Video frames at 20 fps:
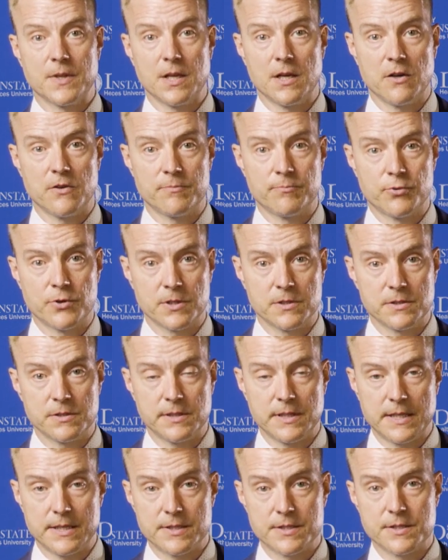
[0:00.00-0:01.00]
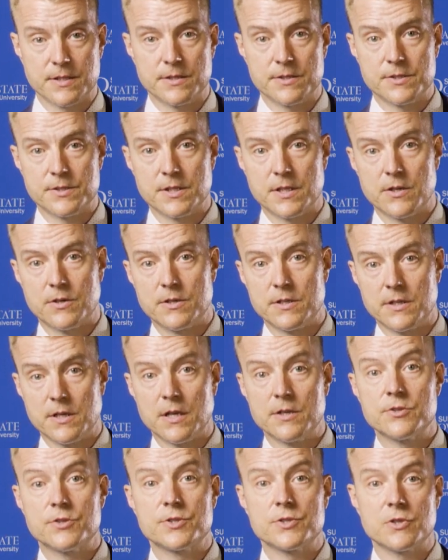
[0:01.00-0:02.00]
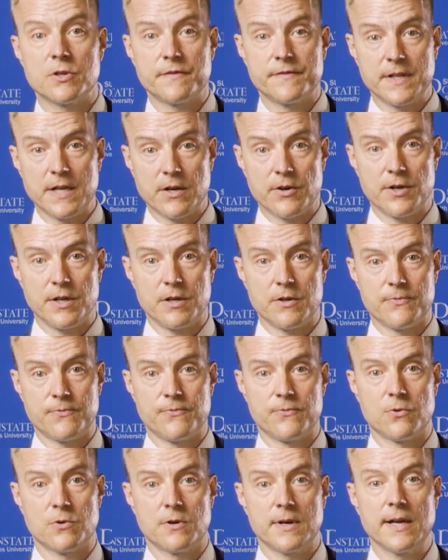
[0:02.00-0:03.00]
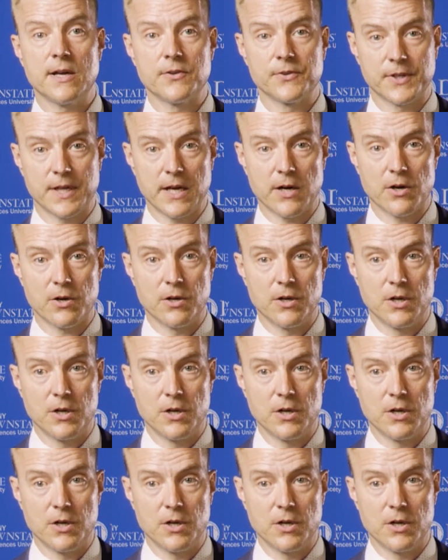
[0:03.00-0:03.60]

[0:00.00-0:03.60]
of Brooklyn that is considered an underserved area for healthcare.